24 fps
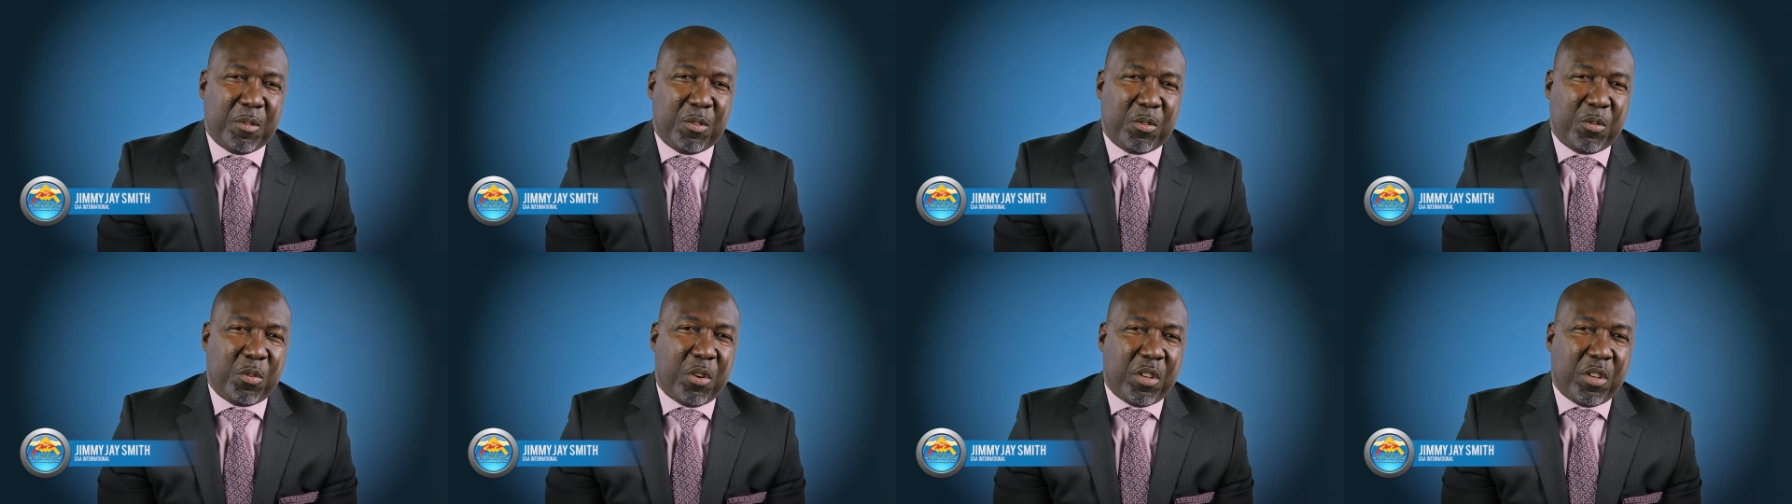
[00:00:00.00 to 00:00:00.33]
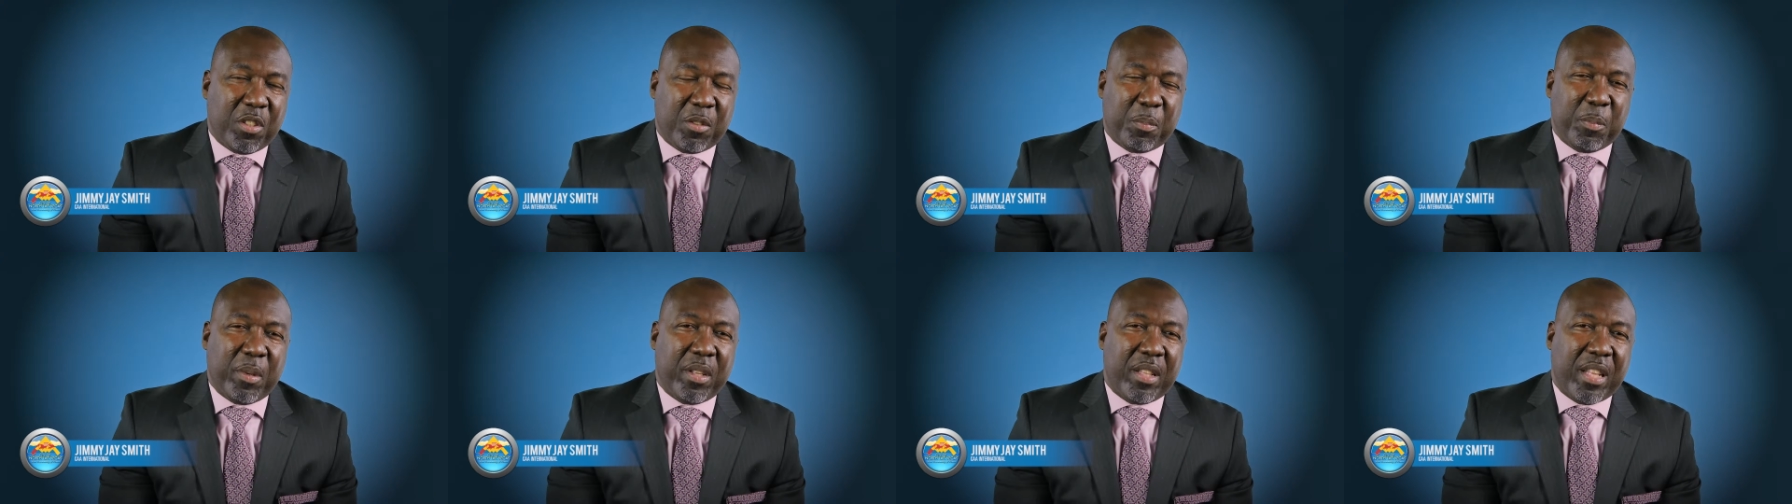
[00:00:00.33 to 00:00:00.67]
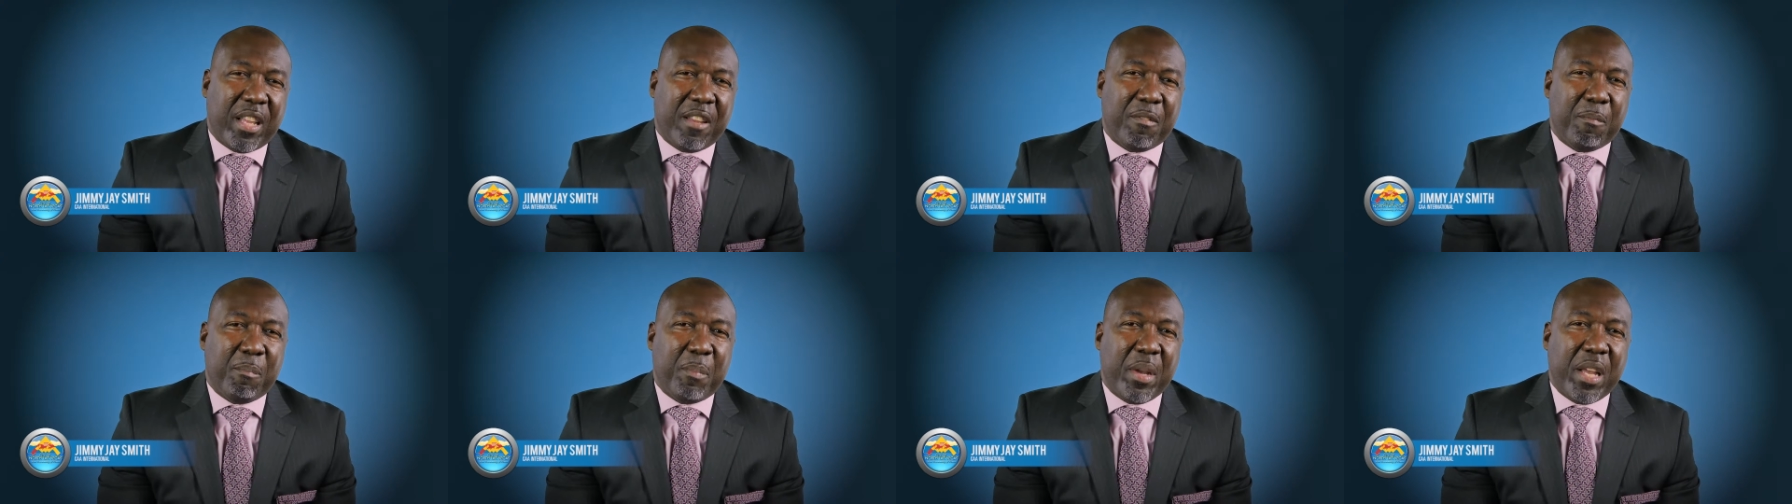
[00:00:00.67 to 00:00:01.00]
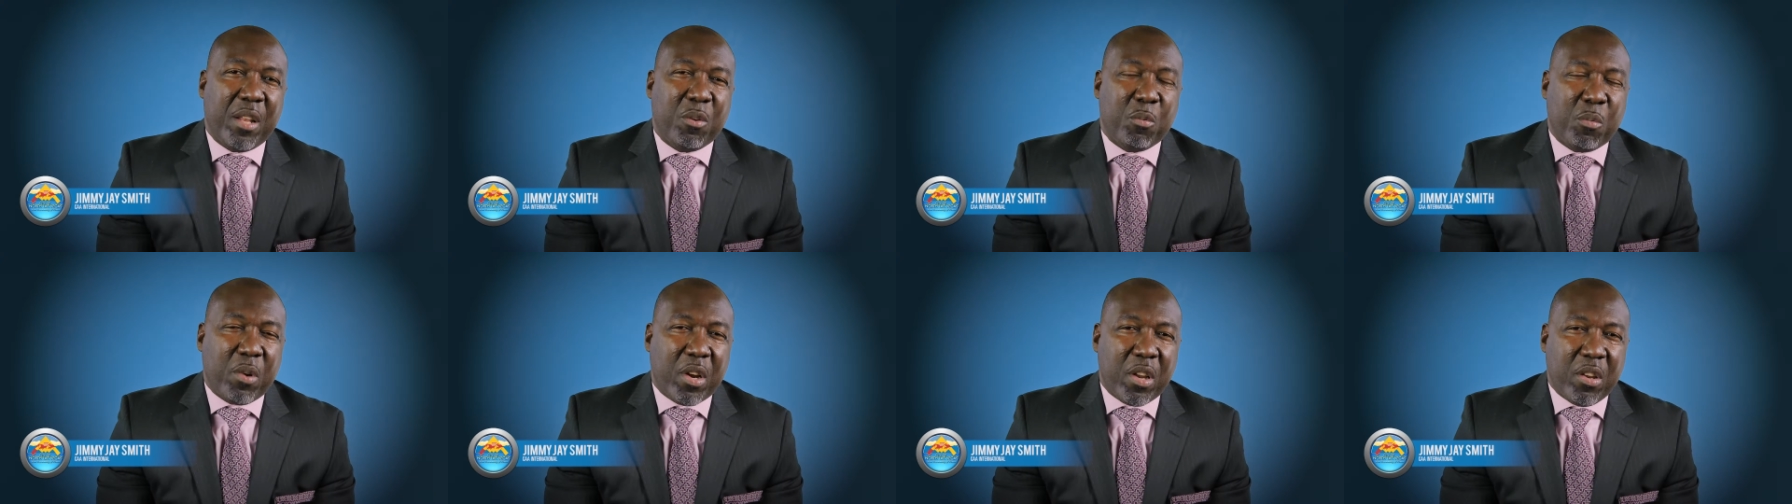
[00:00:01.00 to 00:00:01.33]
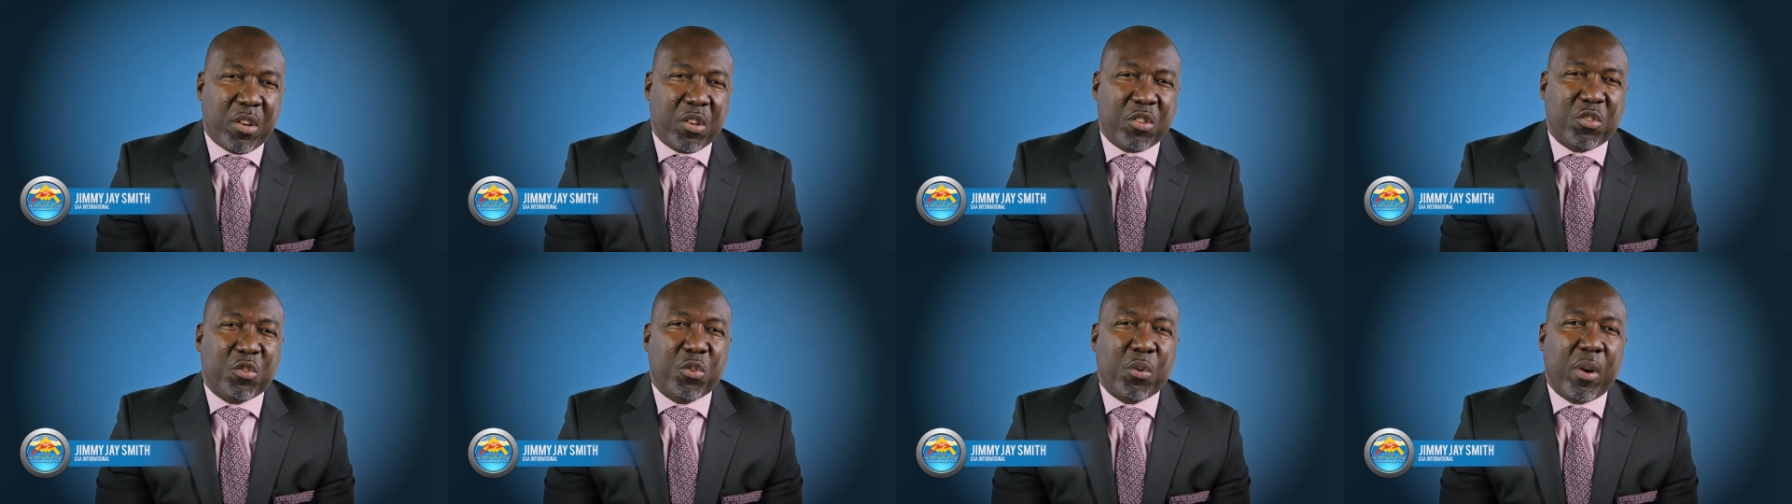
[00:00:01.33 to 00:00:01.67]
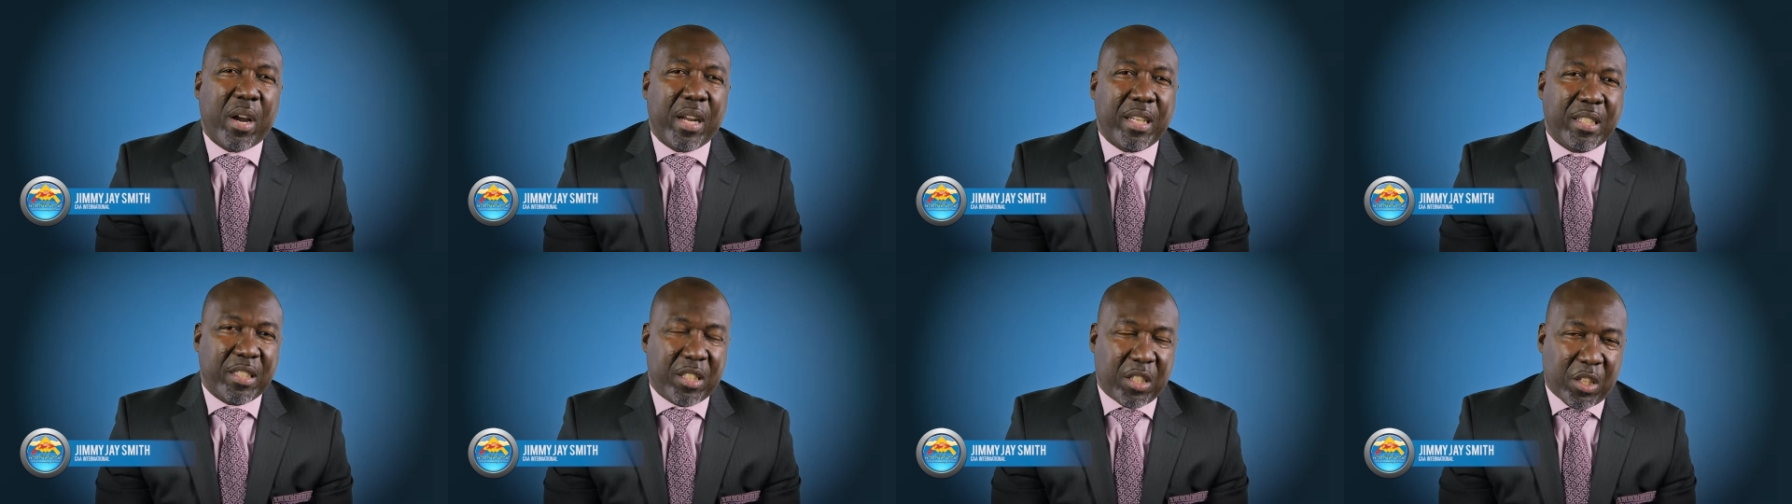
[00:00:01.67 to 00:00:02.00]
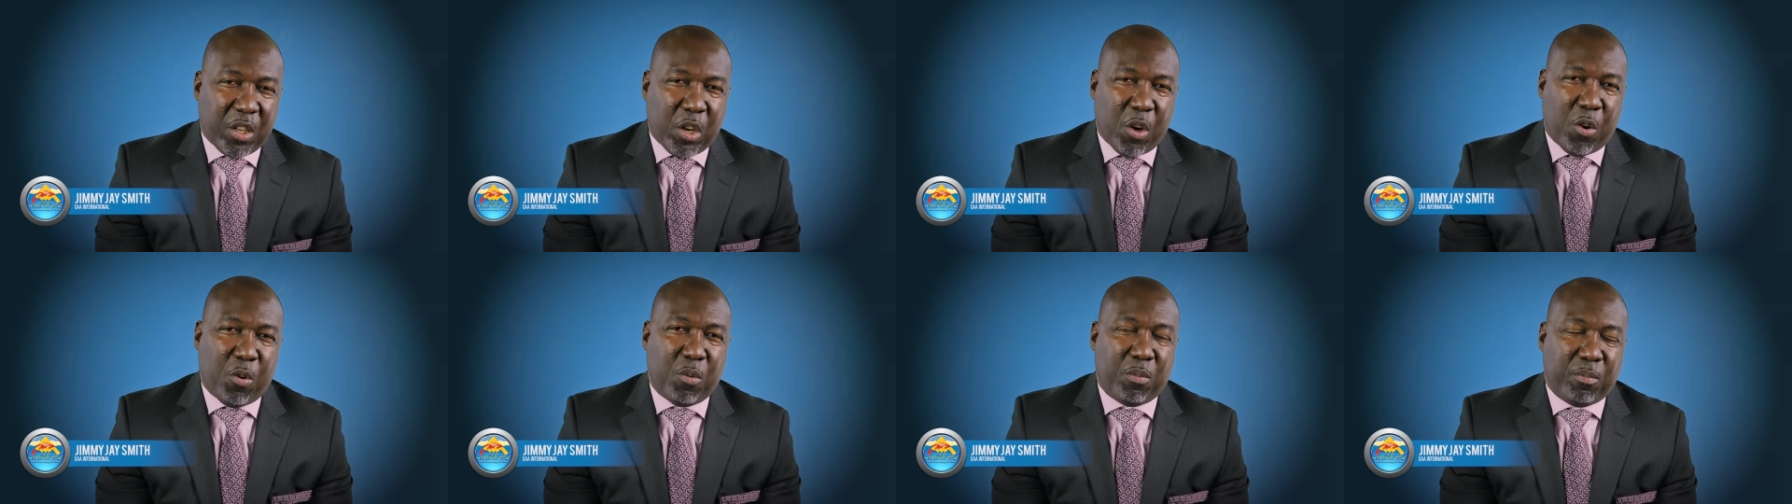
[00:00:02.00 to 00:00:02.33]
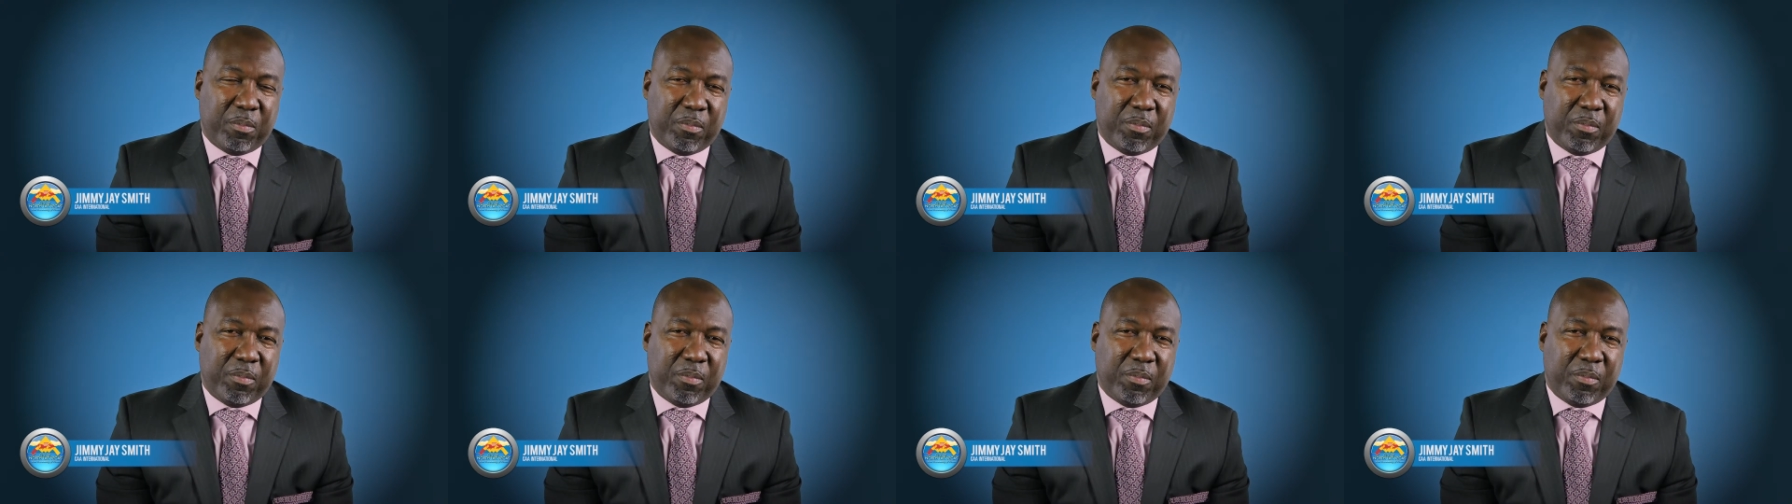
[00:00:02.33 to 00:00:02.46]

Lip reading: Trust me, they've been where you're trying to go.